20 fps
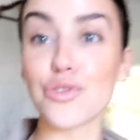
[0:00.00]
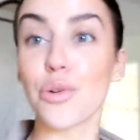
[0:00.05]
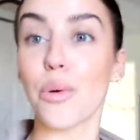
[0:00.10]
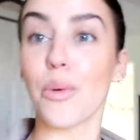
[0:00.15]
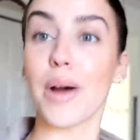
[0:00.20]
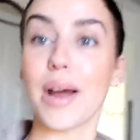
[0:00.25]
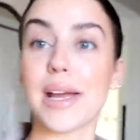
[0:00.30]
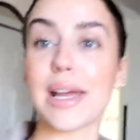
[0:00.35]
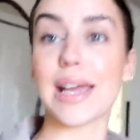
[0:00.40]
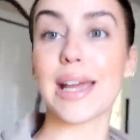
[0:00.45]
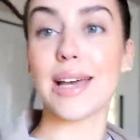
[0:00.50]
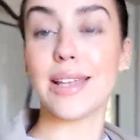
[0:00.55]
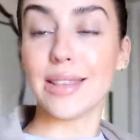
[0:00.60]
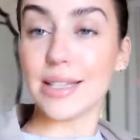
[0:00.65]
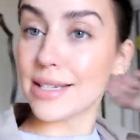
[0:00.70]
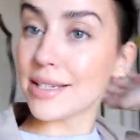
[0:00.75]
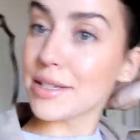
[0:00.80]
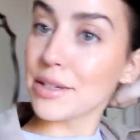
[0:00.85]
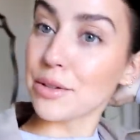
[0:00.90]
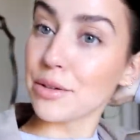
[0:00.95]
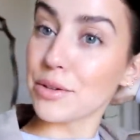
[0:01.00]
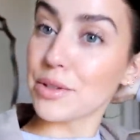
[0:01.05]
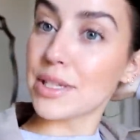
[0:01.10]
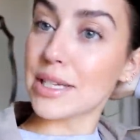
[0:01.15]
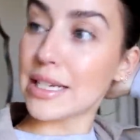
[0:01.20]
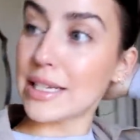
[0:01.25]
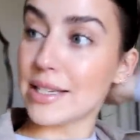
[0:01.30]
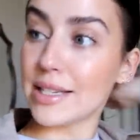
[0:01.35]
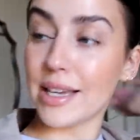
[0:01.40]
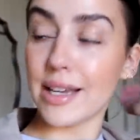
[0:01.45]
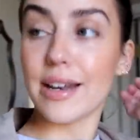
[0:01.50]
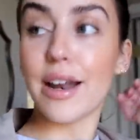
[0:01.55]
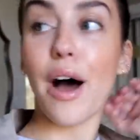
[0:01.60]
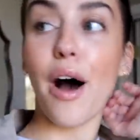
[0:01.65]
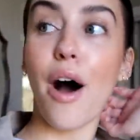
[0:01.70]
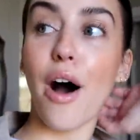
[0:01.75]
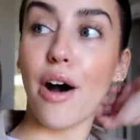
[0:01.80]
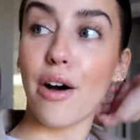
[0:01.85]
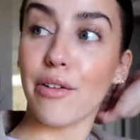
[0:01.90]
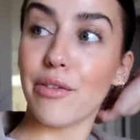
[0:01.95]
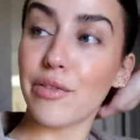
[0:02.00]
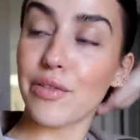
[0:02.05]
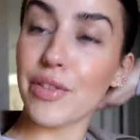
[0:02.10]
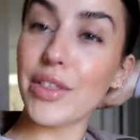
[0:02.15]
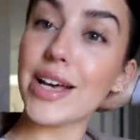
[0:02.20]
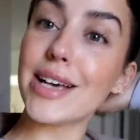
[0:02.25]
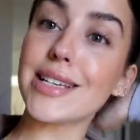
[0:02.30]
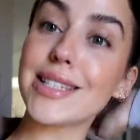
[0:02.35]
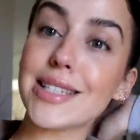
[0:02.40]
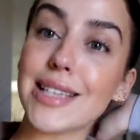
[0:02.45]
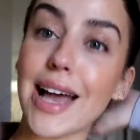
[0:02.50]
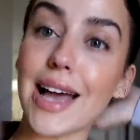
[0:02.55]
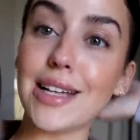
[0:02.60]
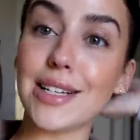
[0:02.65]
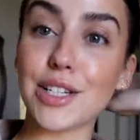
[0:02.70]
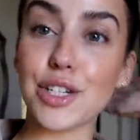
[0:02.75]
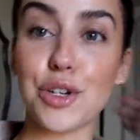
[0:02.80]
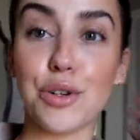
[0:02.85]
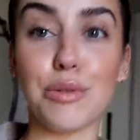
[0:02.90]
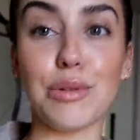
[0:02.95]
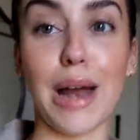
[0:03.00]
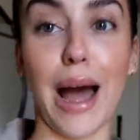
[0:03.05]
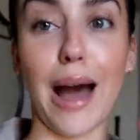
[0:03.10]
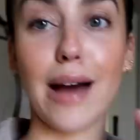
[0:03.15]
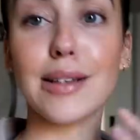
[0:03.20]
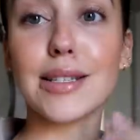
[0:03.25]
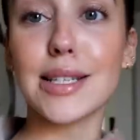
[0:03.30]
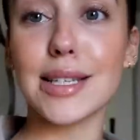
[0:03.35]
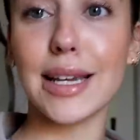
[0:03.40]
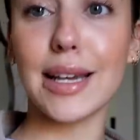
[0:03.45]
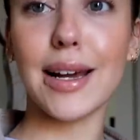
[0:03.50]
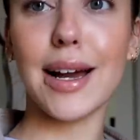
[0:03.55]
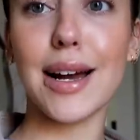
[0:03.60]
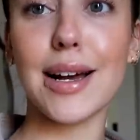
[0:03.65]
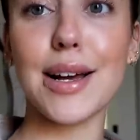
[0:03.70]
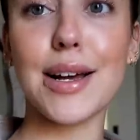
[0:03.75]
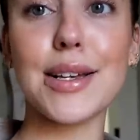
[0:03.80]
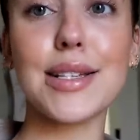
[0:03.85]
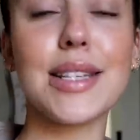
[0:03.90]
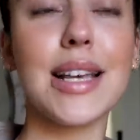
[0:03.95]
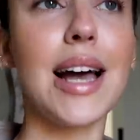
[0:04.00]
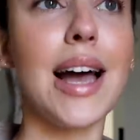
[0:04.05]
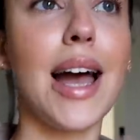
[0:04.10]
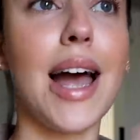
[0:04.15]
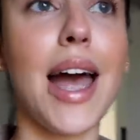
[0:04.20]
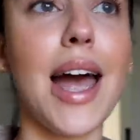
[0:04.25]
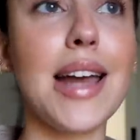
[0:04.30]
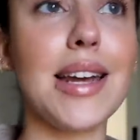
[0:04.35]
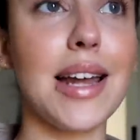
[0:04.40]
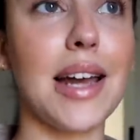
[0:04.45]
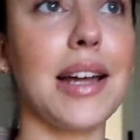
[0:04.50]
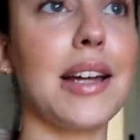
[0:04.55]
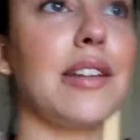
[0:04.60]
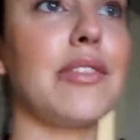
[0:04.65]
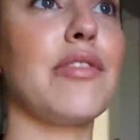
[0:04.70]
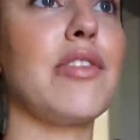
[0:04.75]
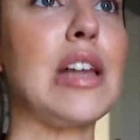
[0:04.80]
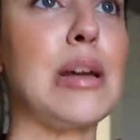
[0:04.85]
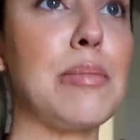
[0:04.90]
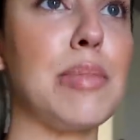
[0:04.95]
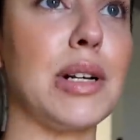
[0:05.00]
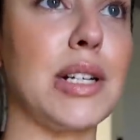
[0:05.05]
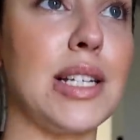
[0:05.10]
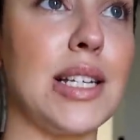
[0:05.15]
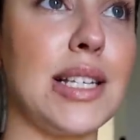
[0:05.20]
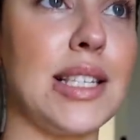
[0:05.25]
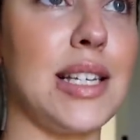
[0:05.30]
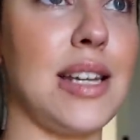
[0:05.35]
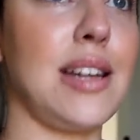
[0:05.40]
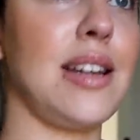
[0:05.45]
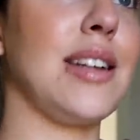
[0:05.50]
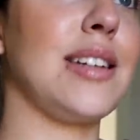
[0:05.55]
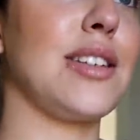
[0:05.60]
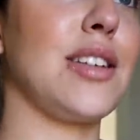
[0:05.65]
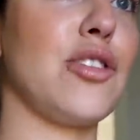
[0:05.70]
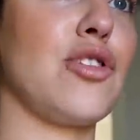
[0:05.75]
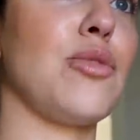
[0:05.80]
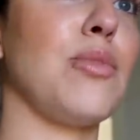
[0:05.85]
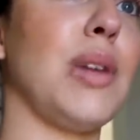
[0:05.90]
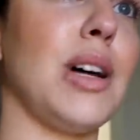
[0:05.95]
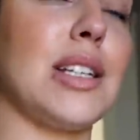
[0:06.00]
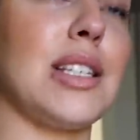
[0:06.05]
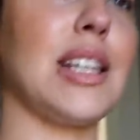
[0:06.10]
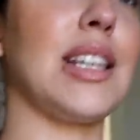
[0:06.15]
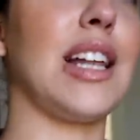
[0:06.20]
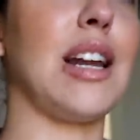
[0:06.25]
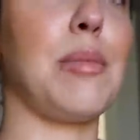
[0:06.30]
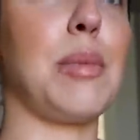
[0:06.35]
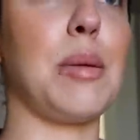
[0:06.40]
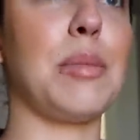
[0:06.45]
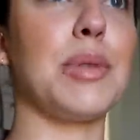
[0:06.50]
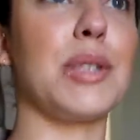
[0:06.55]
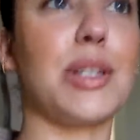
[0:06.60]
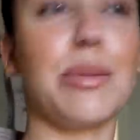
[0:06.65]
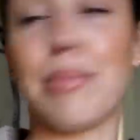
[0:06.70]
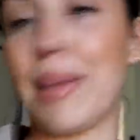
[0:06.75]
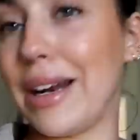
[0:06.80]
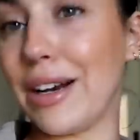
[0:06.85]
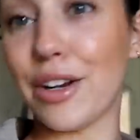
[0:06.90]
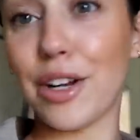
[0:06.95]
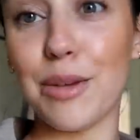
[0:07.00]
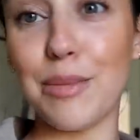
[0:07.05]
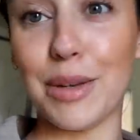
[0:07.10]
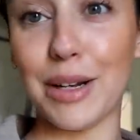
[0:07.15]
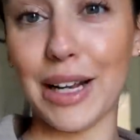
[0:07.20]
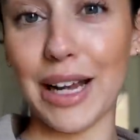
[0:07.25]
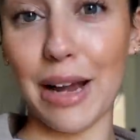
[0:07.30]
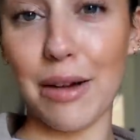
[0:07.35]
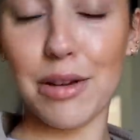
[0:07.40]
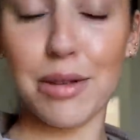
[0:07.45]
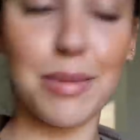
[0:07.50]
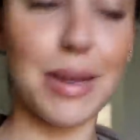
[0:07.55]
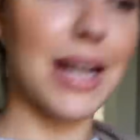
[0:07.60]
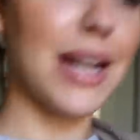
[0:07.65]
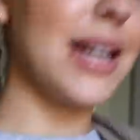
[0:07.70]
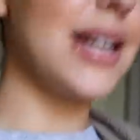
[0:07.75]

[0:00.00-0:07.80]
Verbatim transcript: joy in this little season of this and to not see it as a negative thing, but to see it as such a blessing that I'm able to better communicate with my